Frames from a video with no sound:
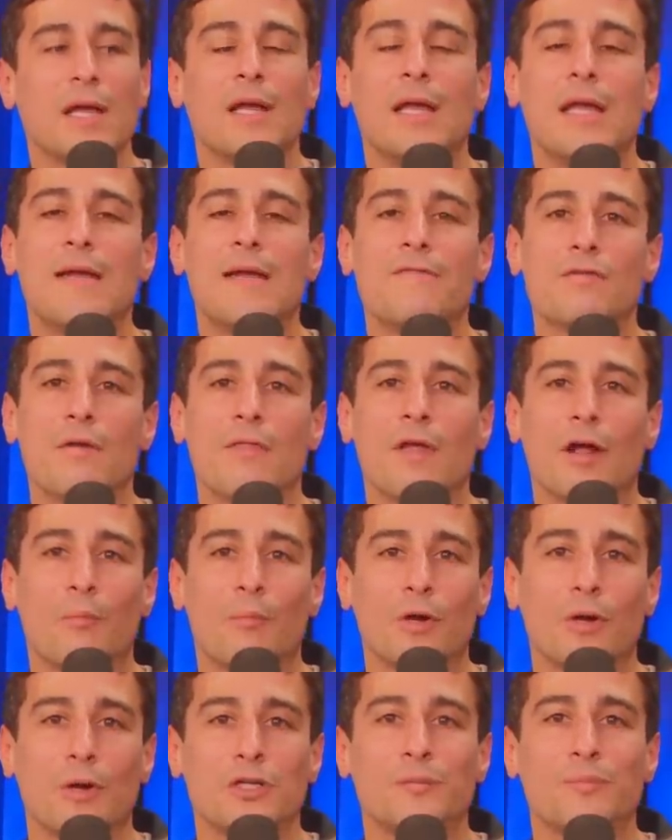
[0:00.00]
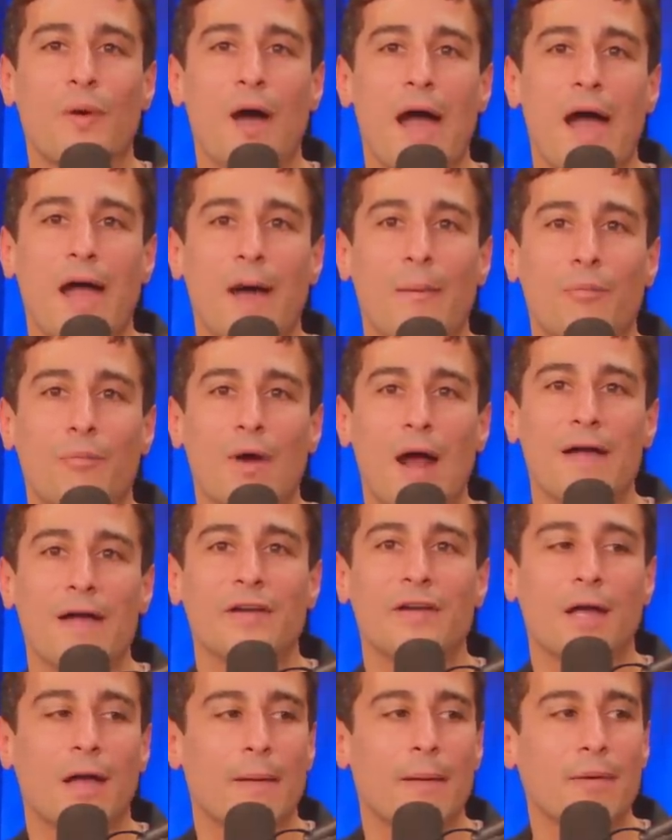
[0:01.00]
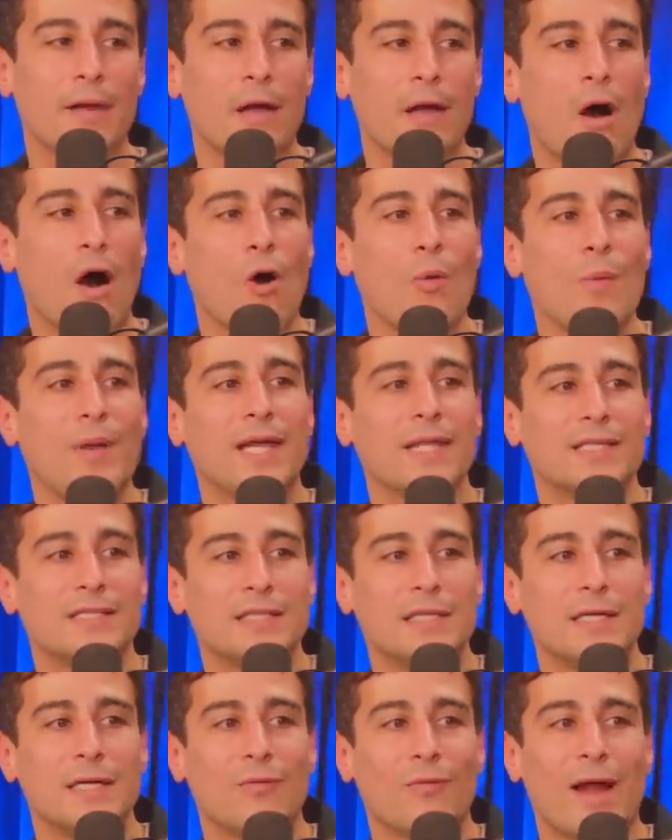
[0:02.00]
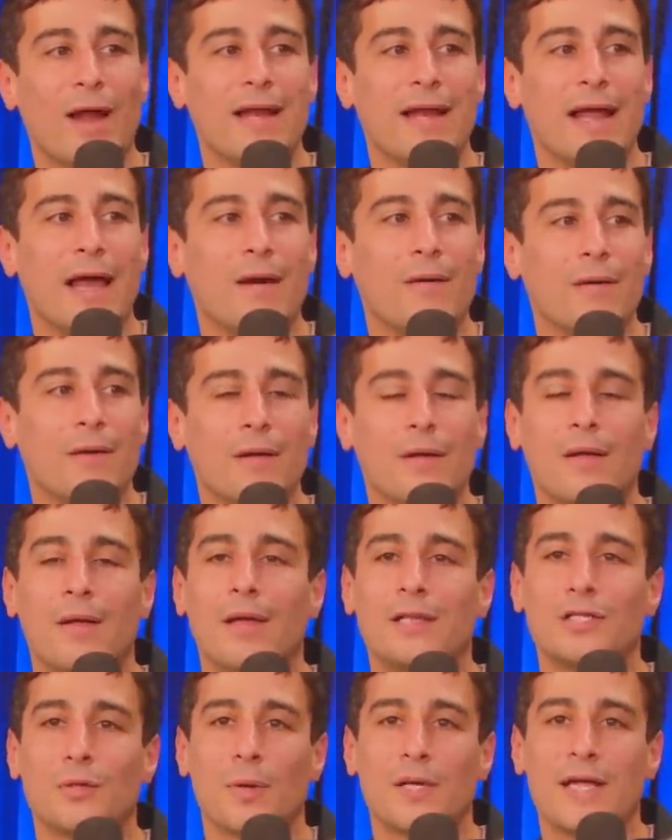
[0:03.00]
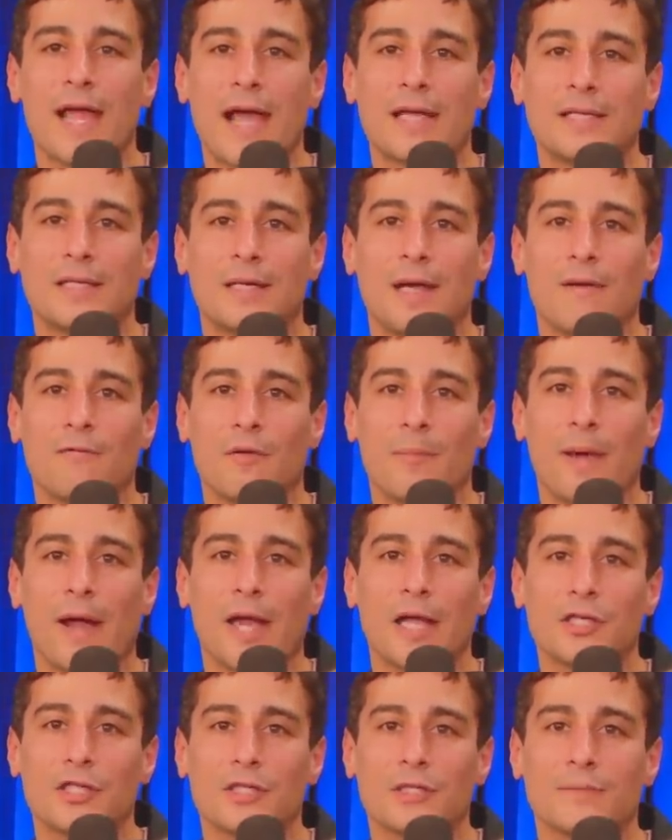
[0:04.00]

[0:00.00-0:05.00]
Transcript: even though they're produced by a private company. All we can see right now is a redacted cover page.